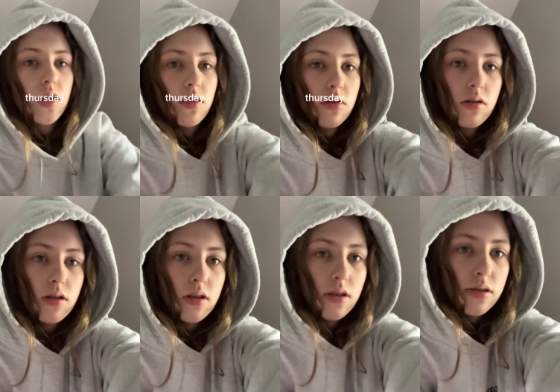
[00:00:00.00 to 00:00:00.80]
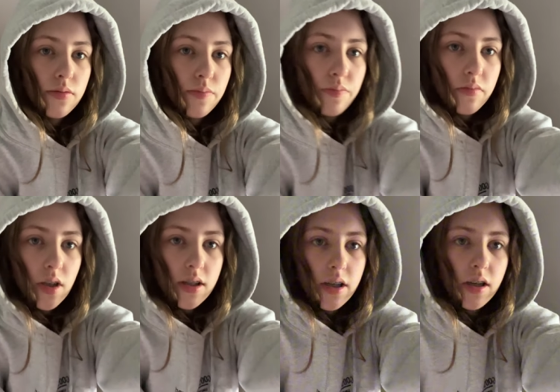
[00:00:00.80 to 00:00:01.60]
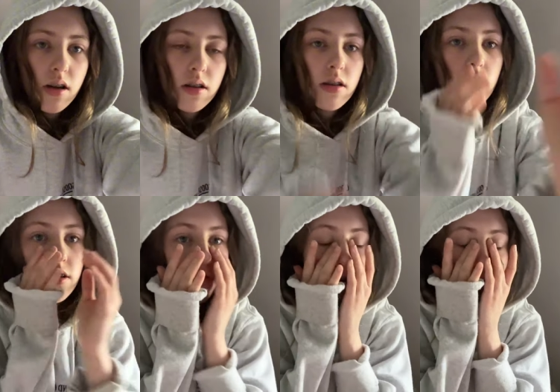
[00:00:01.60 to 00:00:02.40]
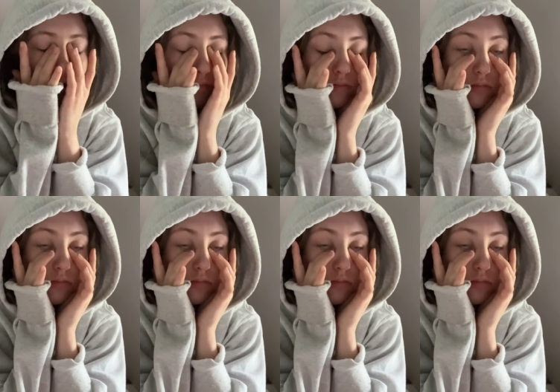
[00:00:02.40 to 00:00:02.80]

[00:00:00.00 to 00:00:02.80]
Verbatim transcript: Oh, it's like 9.30 right now.